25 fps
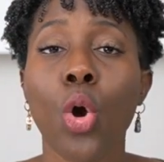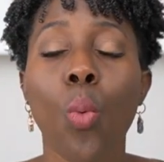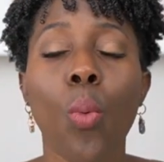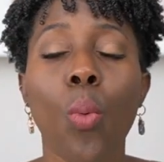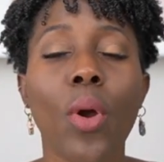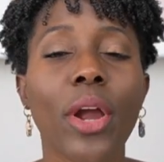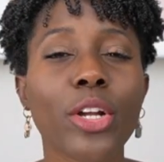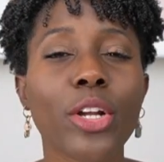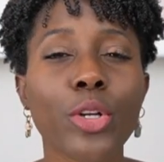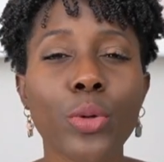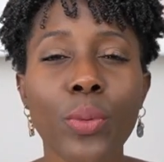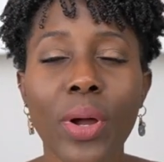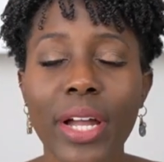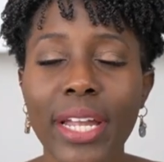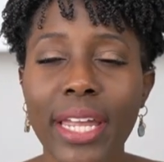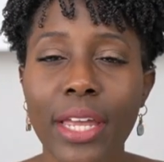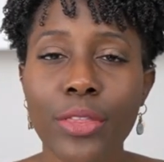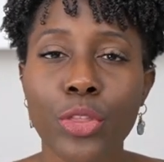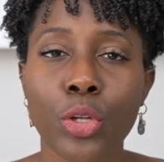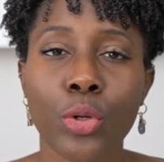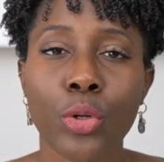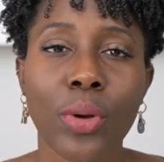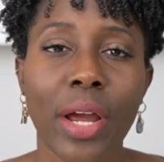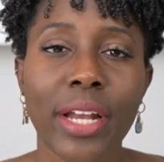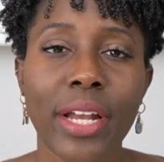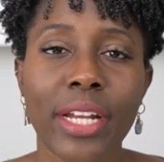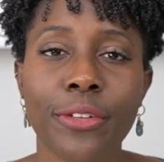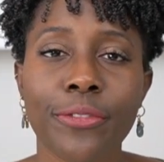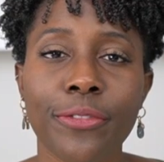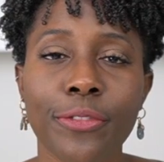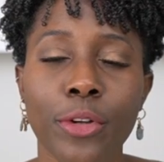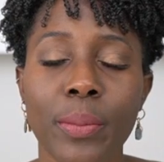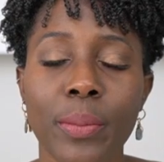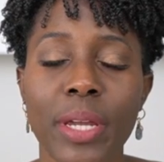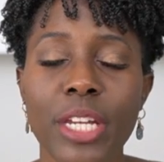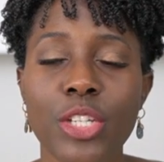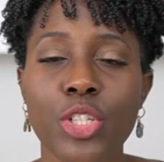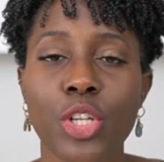Where do I get the right
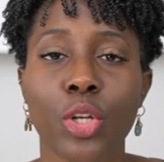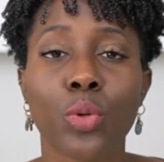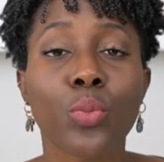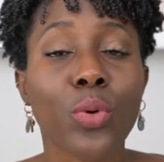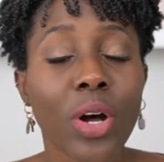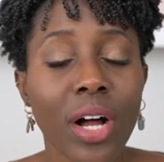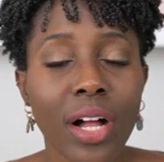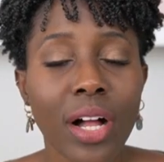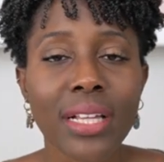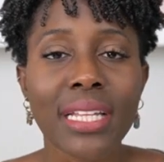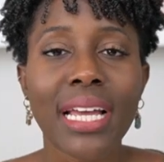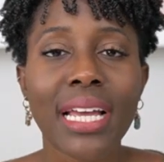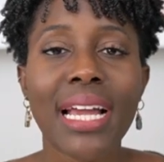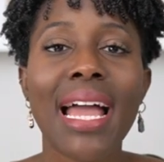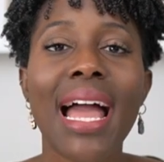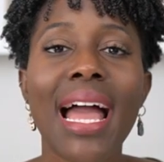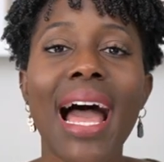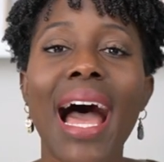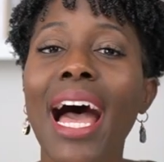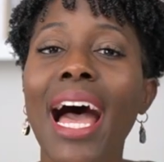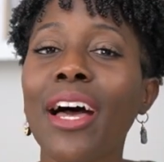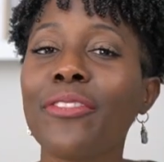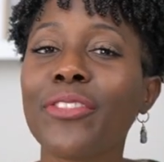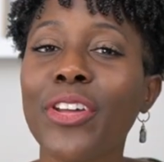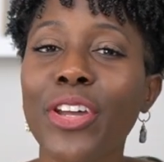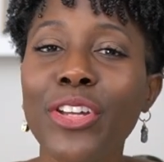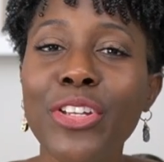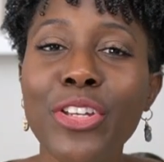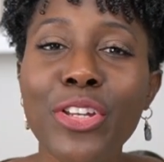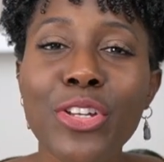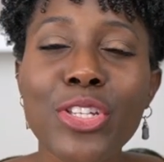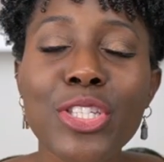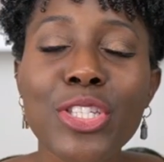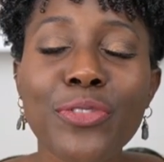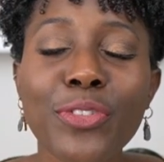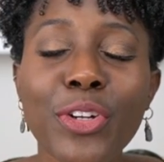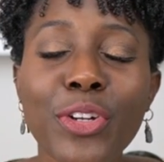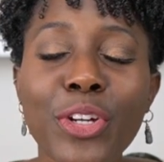information? Well, I have good
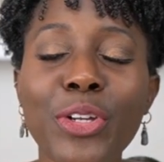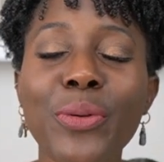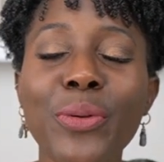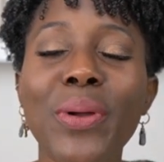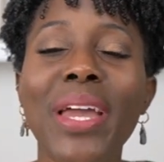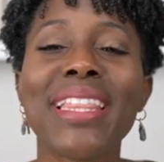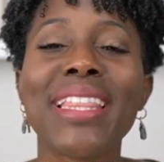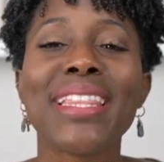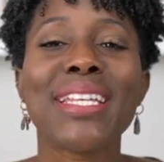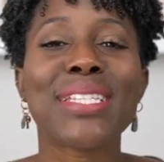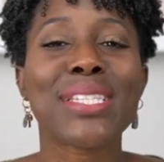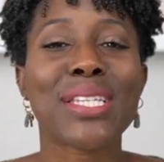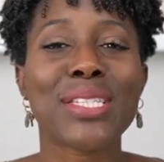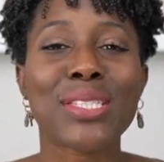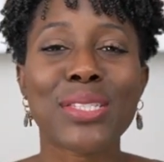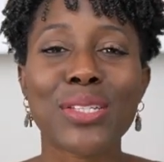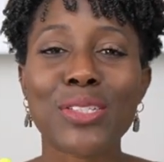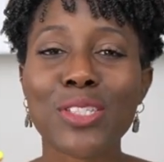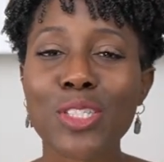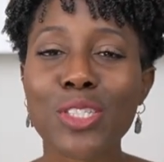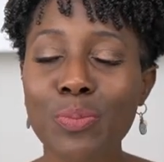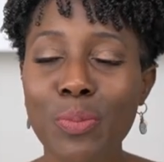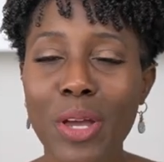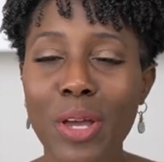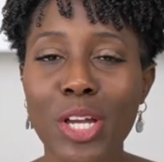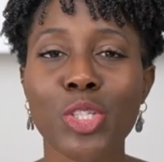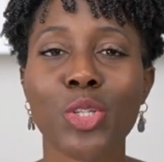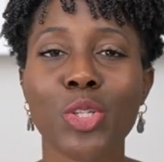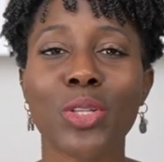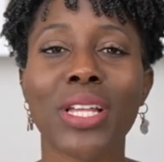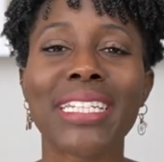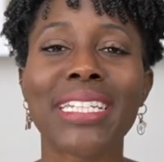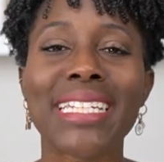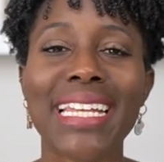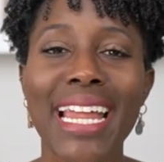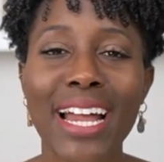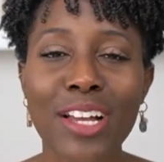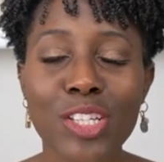news for you, and this is the special
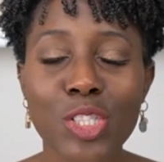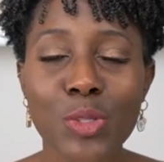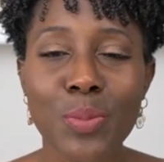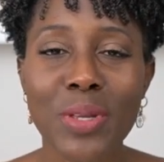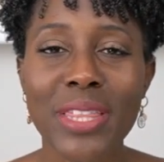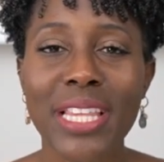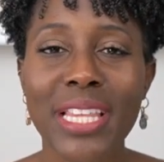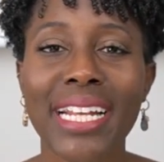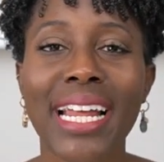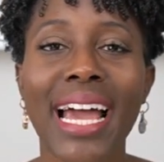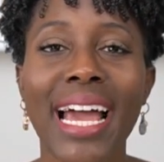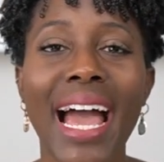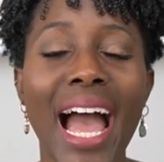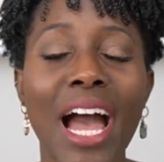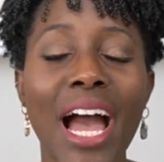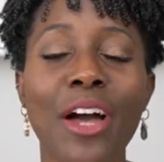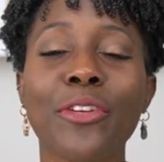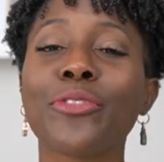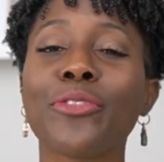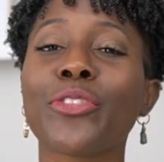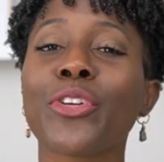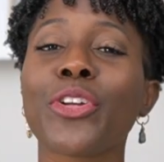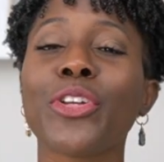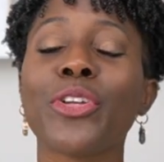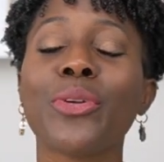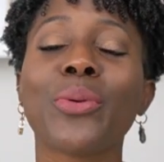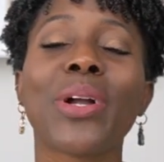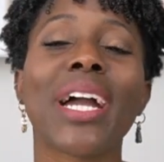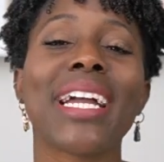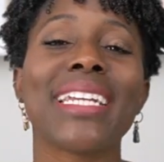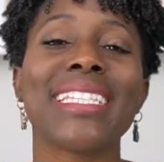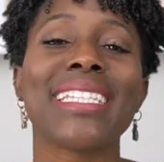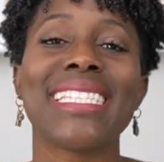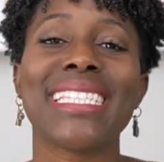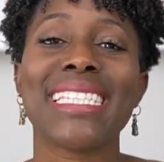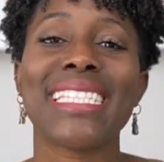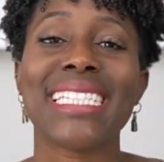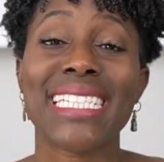announcement that I have for you
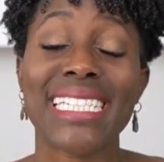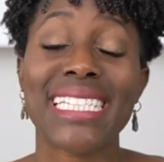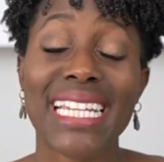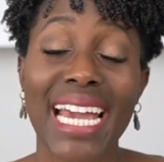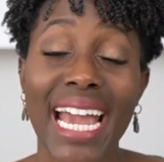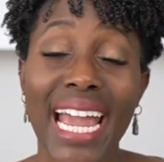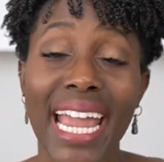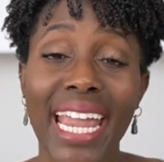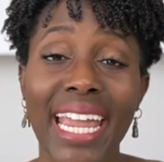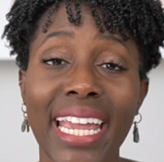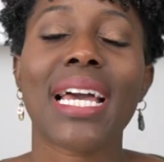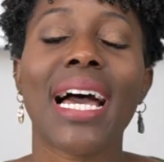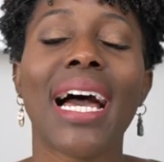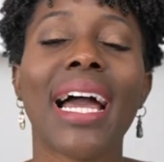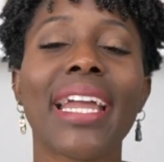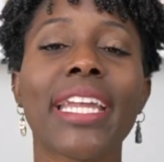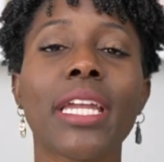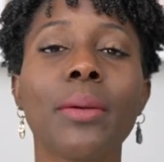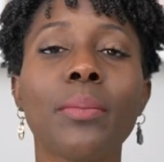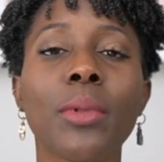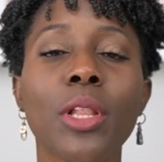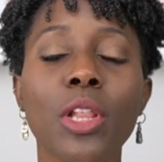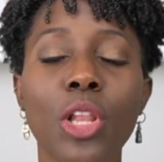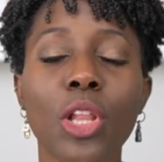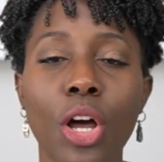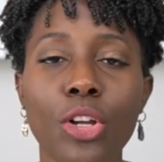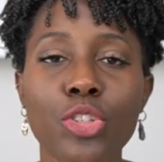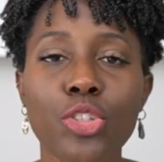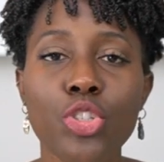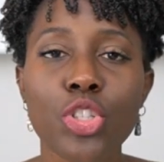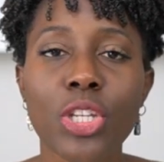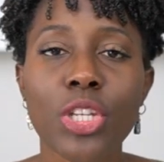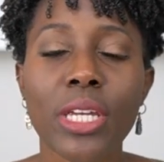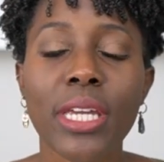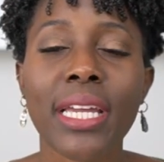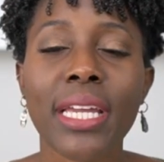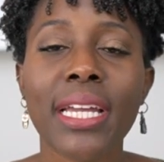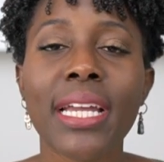guys today. I am
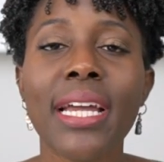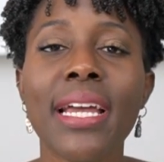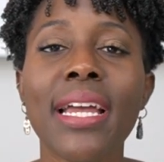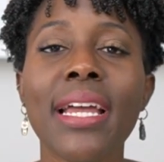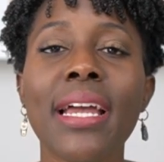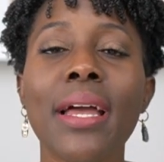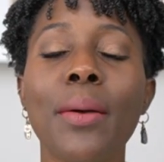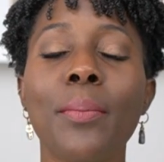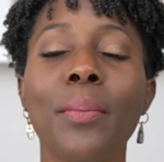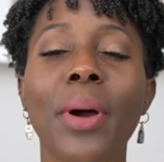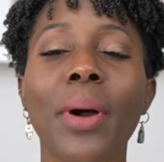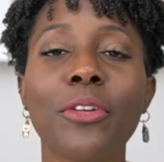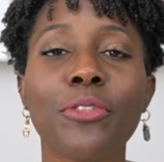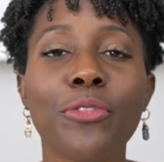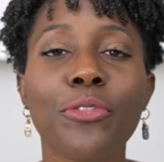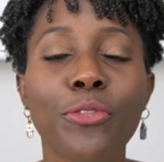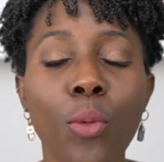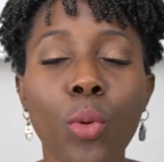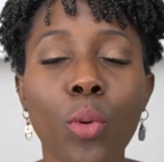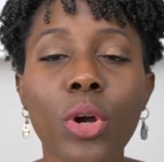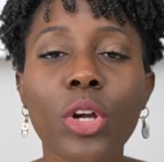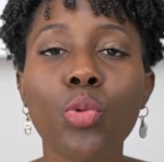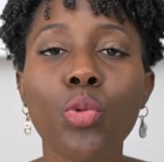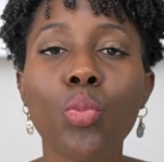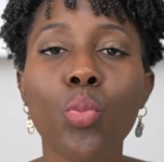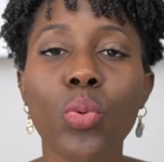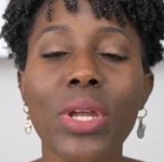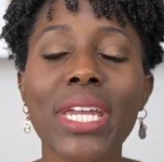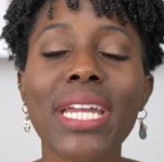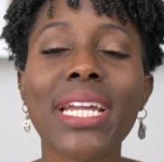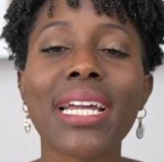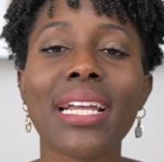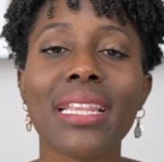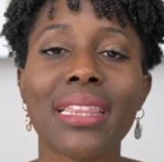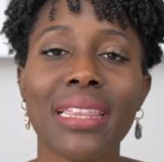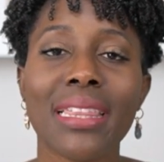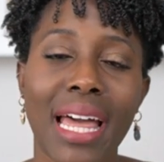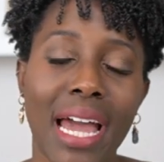launching my four
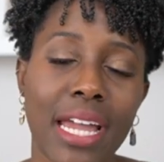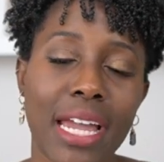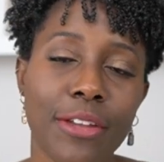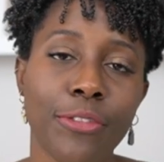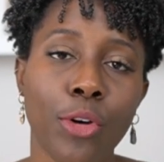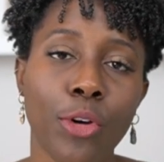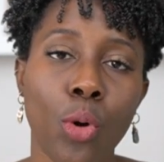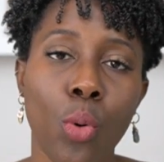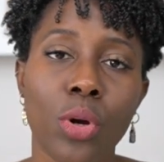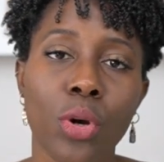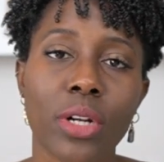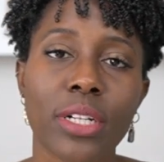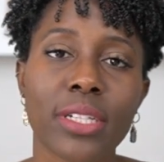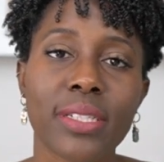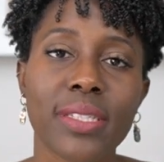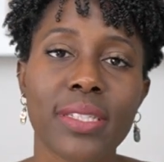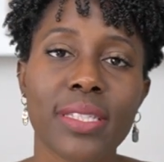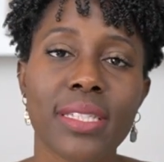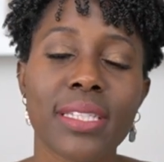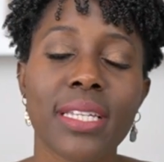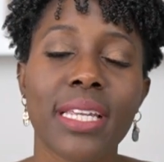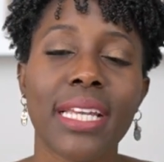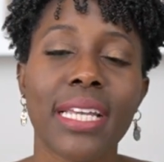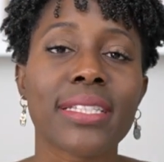week live course.